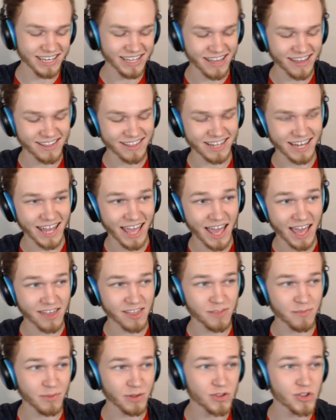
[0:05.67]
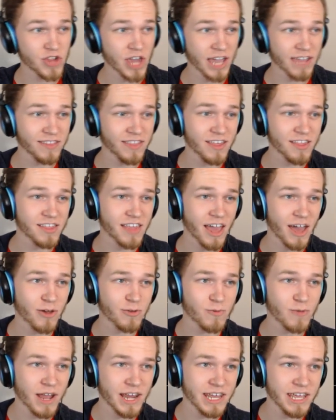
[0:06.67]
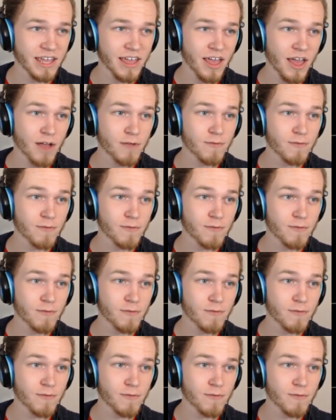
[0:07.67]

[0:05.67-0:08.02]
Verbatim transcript: Yes, it has, but check this out. Ready?